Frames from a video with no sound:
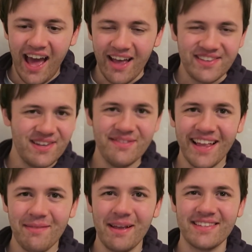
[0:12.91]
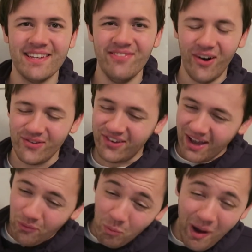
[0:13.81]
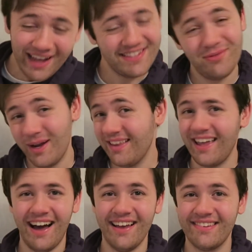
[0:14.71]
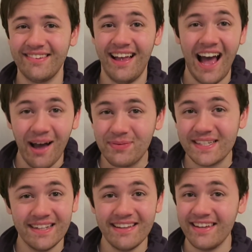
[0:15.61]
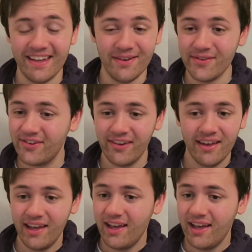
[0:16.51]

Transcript: Uh, zoomed in a bit too much. Massive win, guys. Absolutely huge.